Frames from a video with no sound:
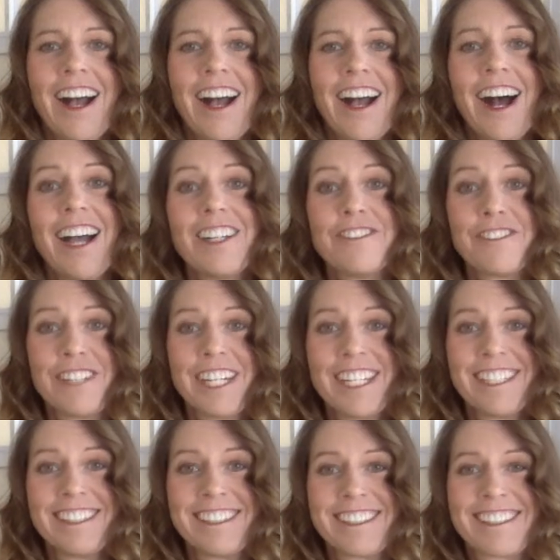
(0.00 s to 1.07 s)
Hi,
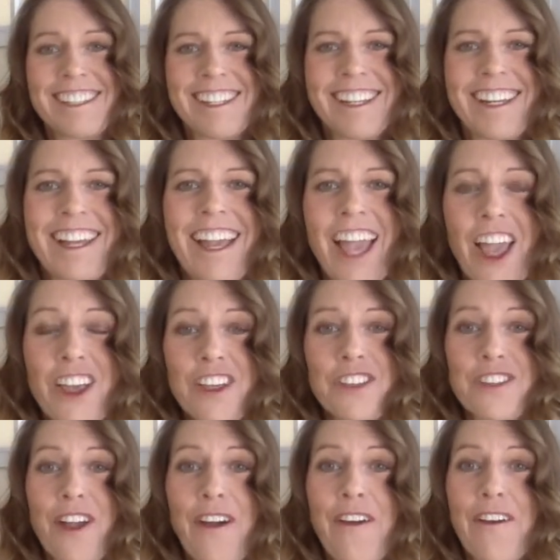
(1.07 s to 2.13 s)
friends.
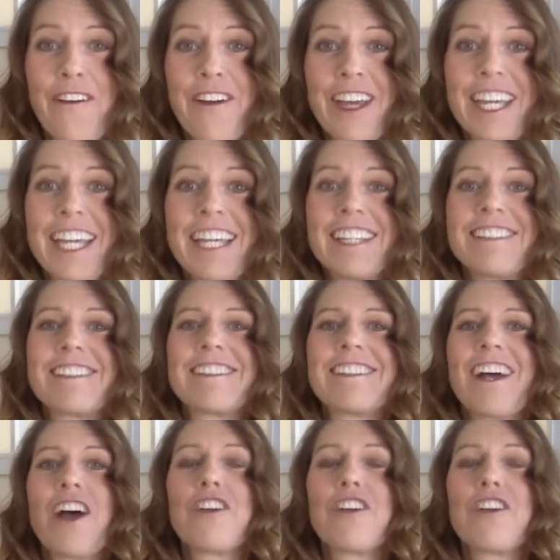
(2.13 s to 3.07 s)
So it's